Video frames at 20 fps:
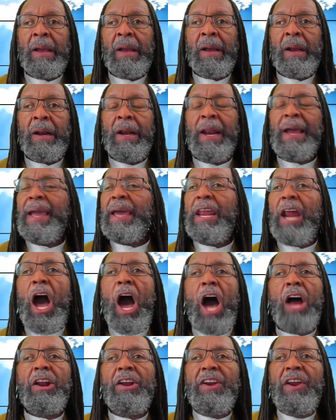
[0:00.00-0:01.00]
Look at
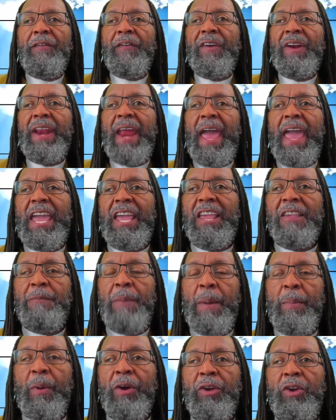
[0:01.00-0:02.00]
all the different names
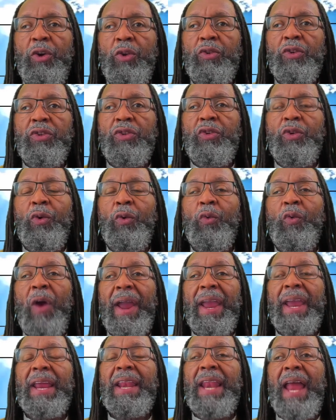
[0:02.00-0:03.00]
people are using to
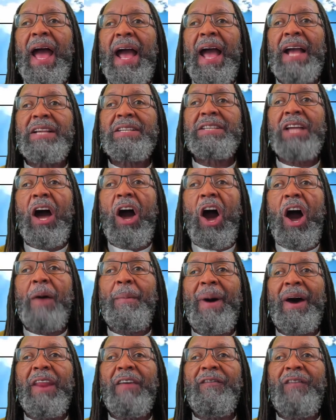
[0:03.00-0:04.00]
recognize the
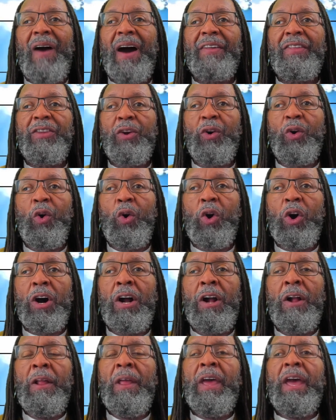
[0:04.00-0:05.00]
Almighty Father Yahuwah
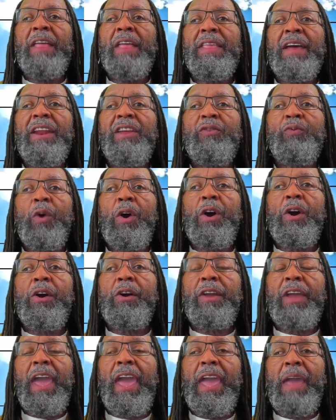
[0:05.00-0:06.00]
and that His
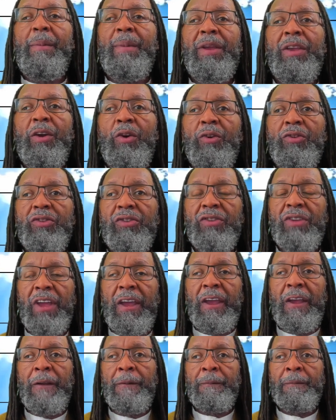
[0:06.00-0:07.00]
Word came in Yahusha's
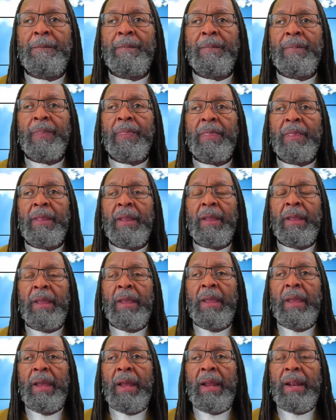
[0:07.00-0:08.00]
name.
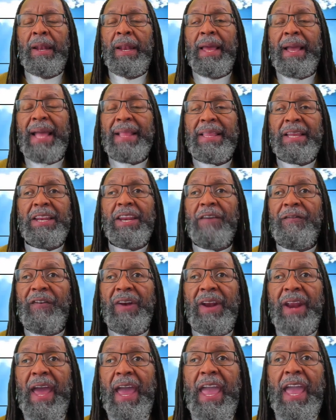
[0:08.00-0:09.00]
Look at the different
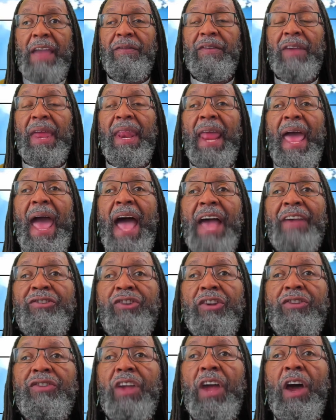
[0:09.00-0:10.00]
names and ask
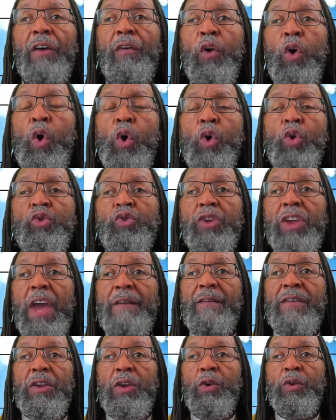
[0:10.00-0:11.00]
yourself, who's
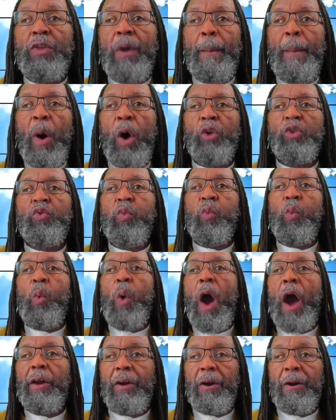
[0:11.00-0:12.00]
giving you the most
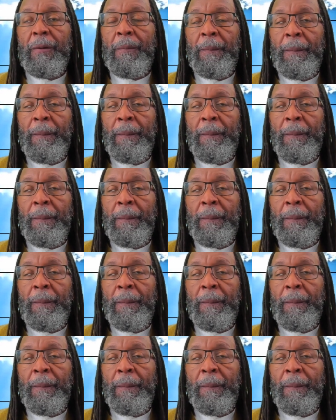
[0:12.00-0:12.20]
water?